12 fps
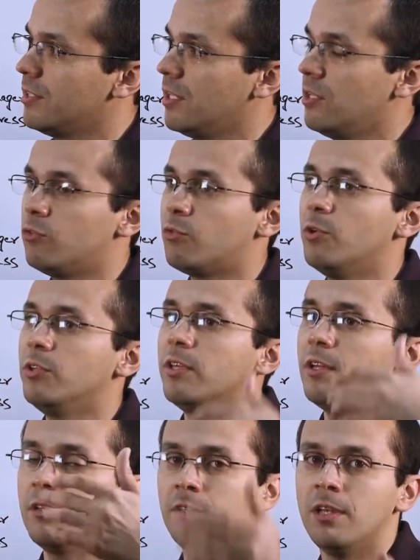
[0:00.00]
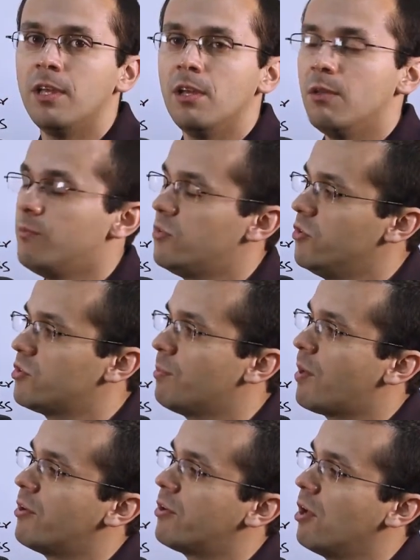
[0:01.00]
and then through the Cisco
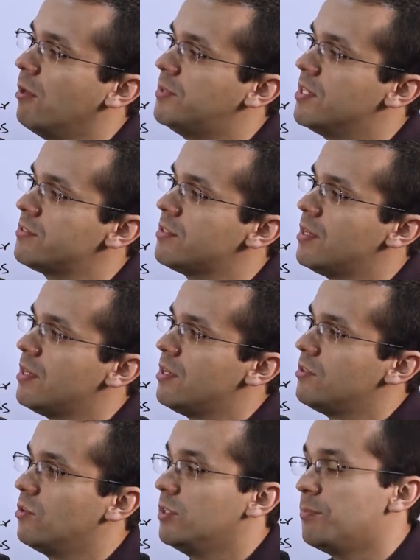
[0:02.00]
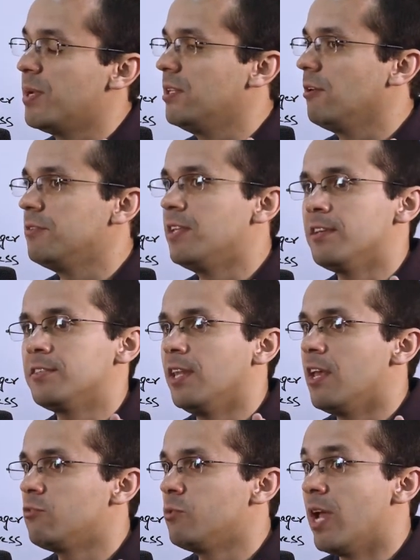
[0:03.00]
partner help desk. So depending on the
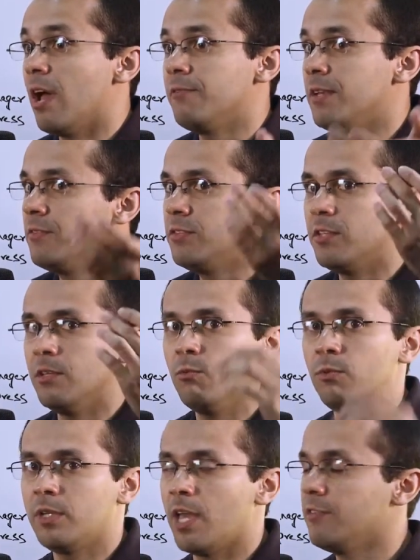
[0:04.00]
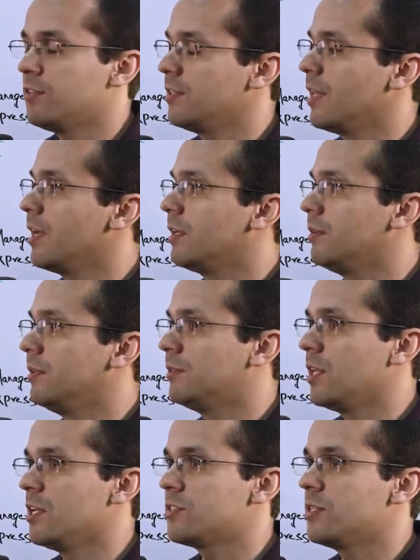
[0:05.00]
SLAs, we have even seen cases like
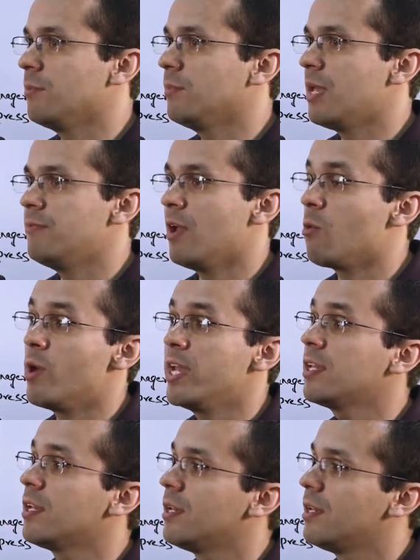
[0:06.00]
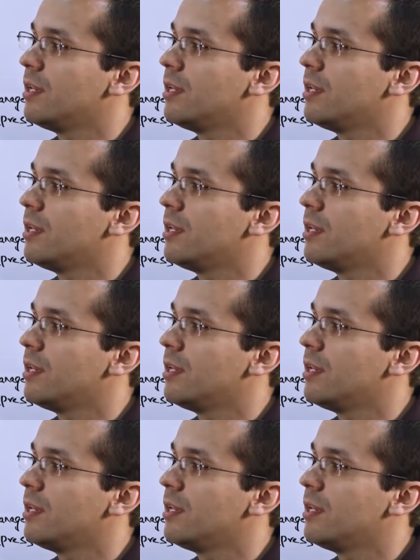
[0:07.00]
it takes them maybe a week.